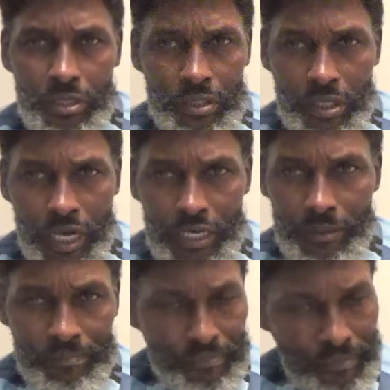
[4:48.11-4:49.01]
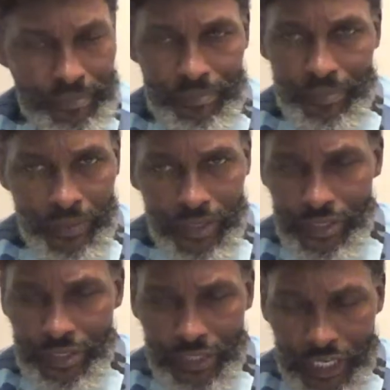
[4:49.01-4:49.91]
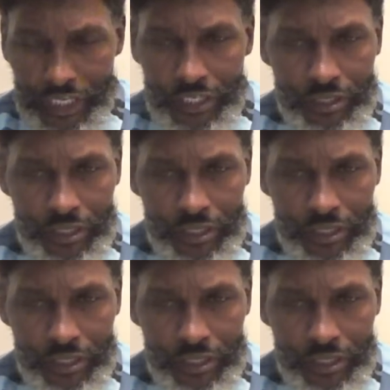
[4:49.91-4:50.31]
And a lot of other nations,